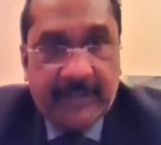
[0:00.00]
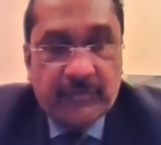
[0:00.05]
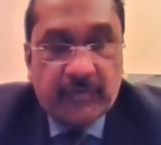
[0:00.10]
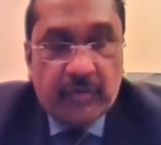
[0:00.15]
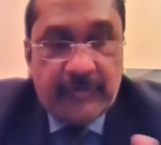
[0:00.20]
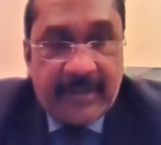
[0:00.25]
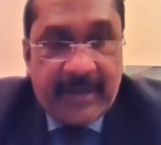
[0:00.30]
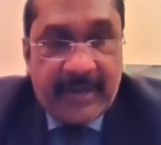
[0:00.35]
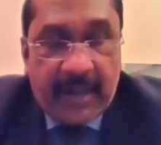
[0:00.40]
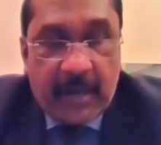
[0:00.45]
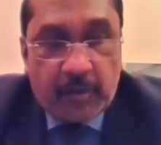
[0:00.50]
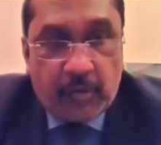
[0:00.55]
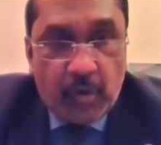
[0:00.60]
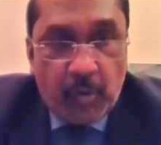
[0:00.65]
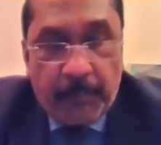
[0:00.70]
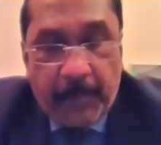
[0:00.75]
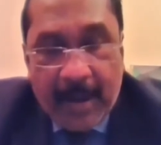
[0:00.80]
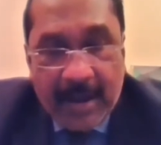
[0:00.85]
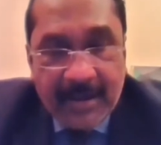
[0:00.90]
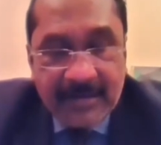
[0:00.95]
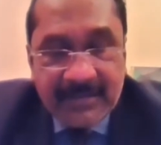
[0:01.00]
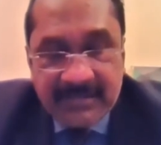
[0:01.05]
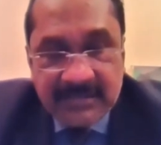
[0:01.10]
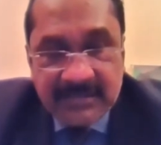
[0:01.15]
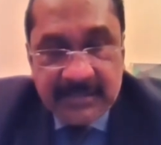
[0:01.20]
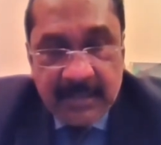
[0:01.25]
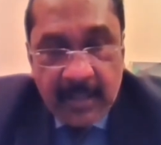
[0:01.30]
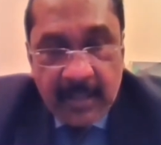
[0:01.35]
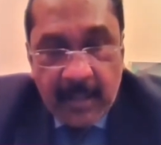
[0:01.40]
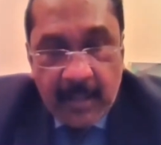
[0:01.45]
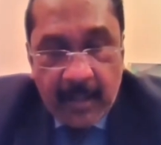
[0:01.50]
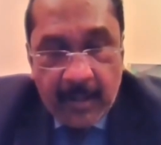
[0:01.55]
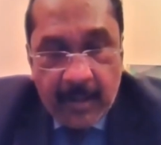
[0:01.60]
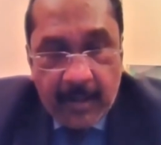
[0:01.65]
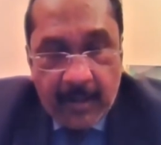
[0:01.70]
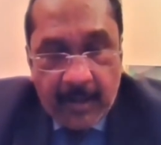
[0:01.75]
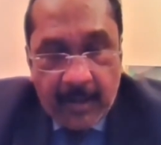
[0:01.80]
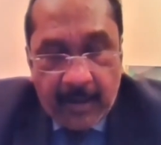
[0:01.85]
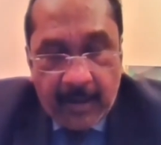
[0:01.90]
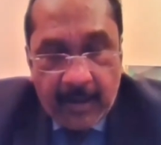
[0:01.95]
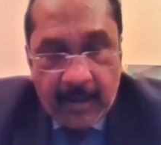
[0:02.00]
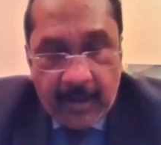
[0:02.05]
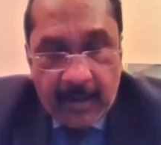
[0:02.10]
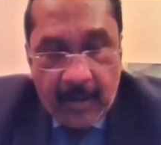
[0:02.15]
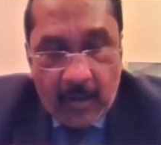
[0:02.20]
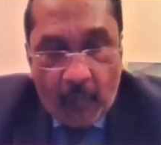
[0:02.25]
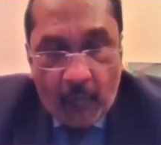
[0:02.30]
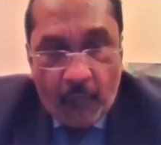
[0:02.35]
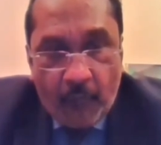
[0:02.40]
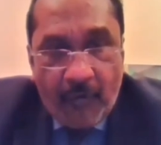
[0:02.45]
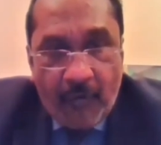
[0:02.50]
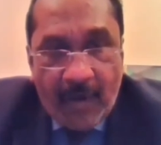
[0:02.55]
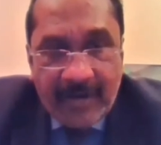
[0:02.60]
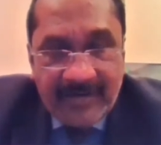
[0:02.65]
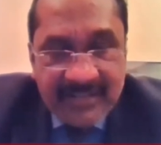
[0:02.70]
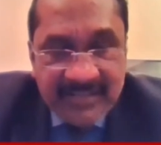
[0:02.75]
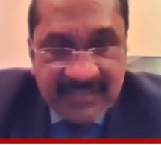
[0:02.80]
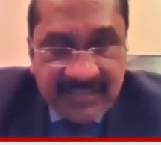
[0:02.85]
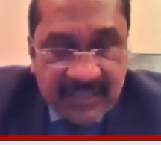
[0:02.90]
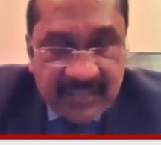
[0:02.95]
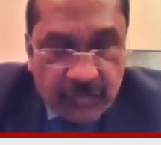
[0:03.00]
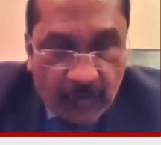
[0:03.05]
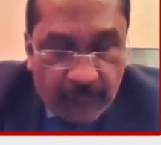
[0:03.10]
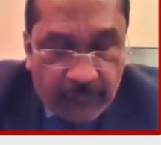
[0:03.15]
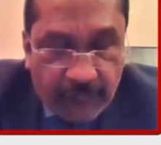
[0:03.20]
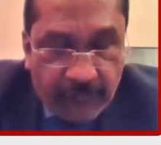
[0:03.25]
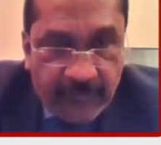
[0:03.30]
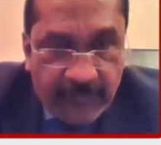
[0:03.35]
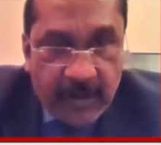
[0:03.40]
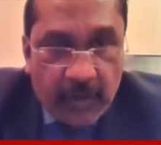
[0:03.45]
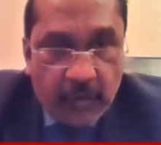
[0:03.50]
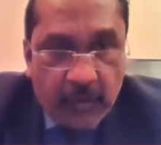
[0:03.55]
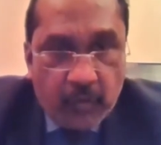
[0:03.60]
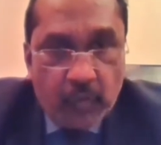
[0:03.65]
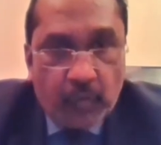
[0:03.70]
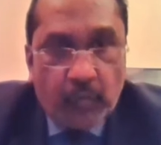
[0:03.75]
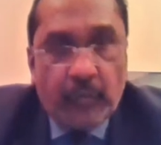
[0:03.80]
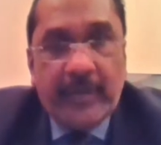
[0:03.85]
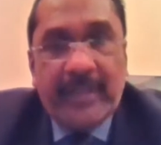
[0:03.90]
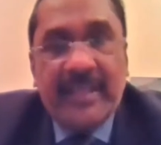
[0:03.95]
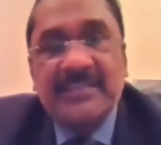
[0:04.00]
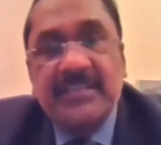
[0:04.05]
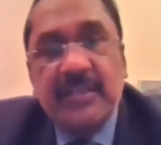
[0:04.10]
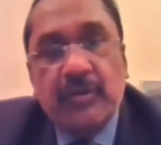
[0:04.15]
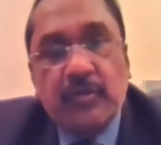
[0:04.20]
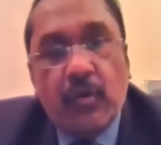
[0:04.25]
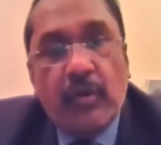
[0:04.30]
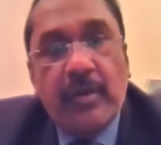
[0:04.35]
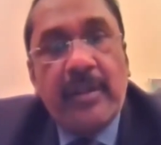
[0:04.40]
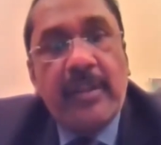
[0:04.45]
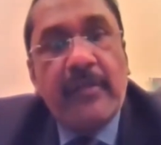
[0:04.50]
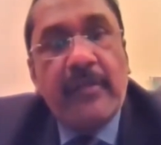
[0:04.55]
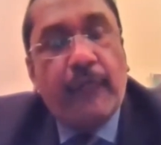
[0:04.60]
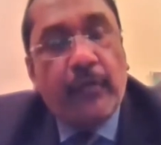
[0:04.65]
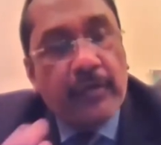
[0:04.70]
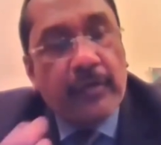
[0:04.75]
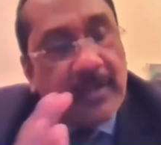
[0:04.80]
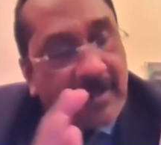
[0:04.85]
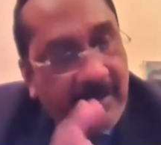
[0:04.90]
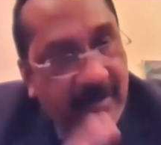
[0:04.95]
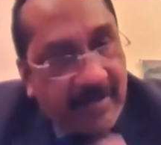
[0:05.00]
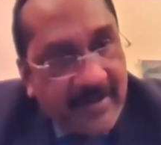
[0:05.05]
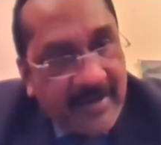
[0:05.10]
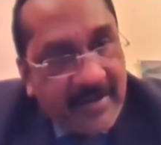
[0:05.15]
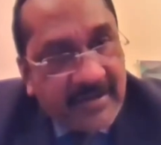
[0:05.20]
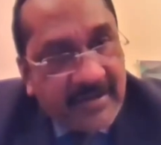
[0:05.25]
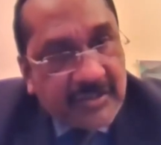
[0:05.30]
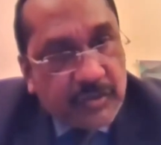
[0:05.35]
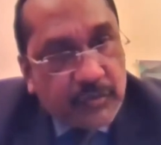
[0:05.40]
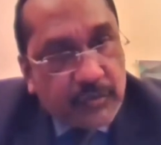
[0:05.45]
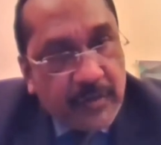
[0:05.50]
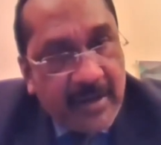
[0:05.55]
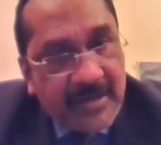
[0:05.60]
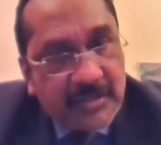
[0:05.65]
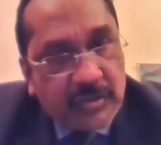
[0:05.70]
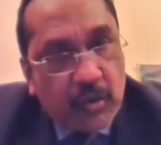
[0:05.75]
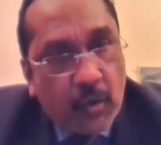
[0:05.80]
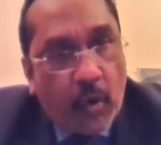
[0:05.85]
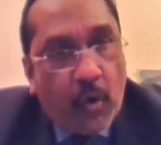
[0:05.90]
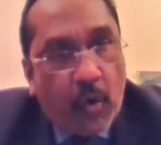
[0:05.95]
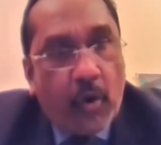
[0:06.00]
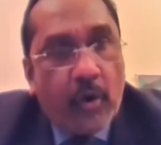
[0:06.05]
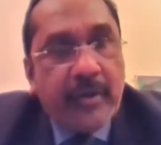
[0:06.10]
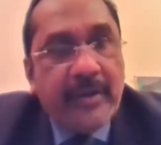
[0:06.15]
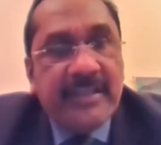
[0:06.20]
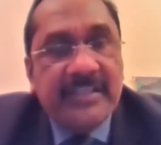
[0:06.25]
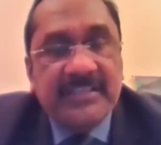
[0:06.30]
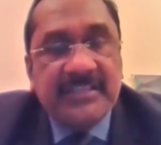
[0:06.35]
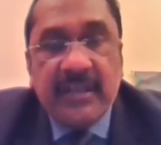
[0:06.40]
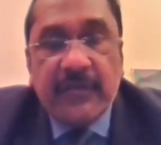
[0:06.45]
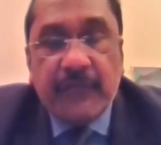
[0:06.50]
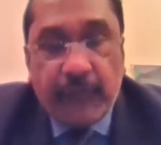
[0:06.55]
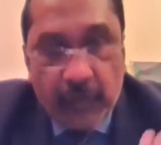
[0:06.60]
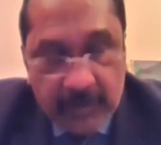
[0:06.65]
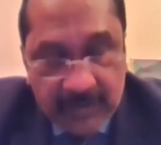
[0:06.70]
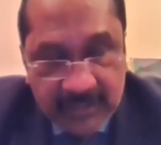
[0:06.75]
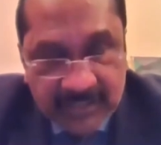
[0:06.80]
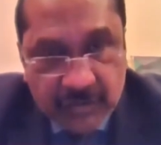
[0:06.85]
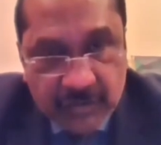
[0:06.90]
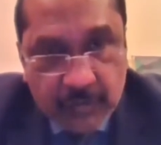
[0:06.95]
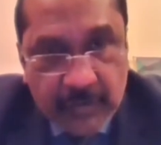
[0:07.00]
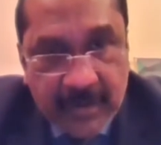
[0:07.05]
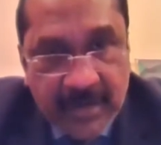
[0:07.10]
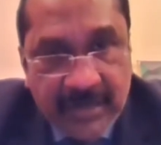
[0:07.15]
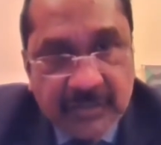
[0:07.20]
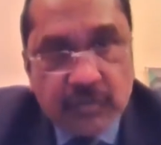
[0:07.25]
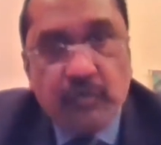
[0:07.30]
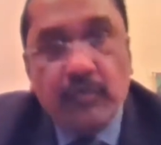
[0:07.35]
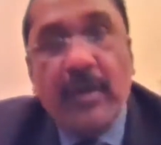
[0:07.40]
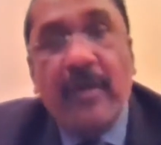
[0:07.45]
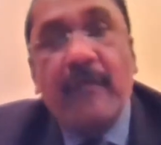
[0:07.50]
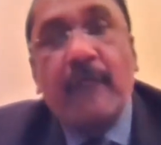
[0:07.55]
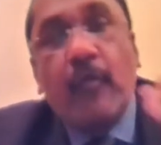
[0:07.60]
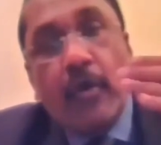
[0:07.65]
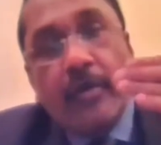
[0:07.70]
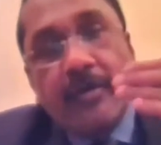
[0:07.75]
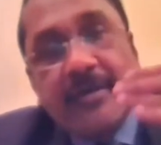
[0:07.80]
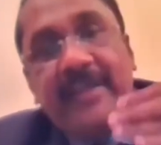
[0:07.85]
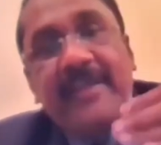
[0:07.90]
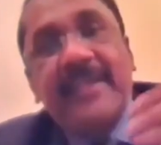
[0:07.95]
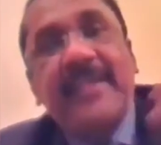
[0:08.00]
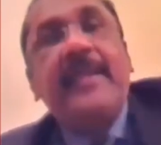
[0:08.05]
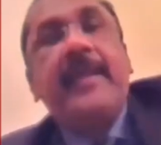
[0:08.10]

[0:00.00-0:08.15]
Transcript: so there are two parts. What does the software do? Is it only for the current students or is it for the students who have already